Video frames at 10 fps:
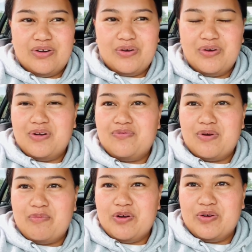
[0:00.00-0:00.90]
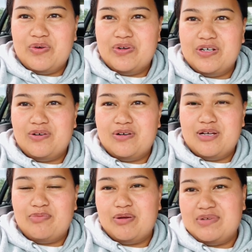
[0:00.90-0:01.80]
heard from her korero
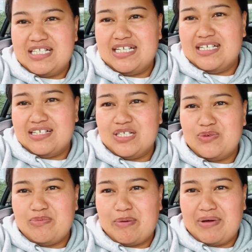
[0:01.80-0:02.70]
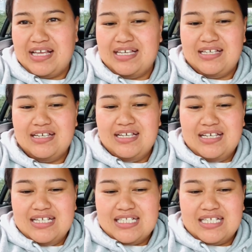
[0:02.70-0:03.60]
implementing it into my mahi
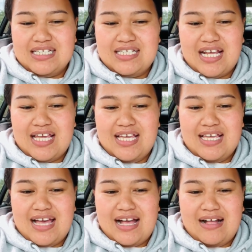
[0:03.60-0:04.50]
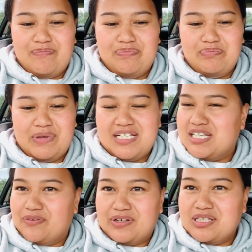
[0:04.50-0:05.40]
today um,
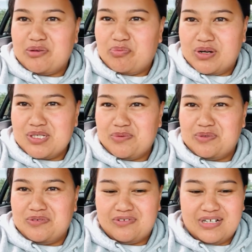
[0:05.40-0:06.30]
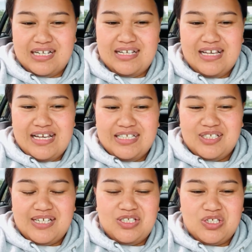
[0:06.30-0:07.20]
makes everything possible, really.
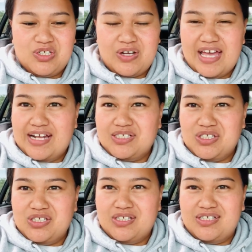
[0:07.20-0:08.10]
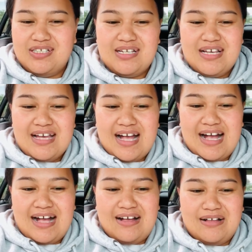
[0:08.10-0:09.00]
Changes your attitude.
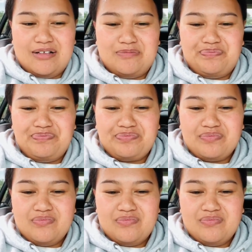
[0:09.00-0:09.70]
Um,